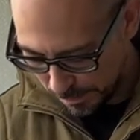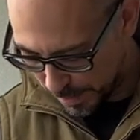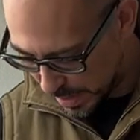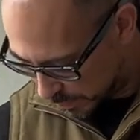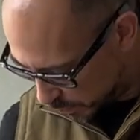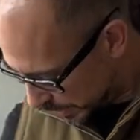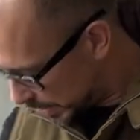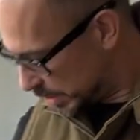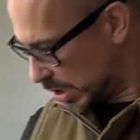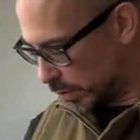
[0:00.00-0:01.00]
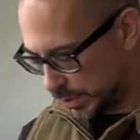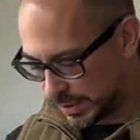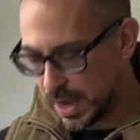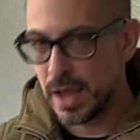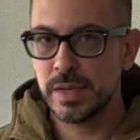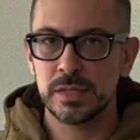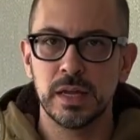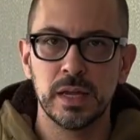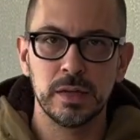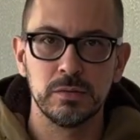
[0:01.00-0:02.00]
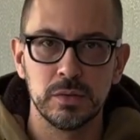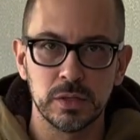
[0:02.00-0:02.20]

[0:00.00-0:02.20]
But with the general size and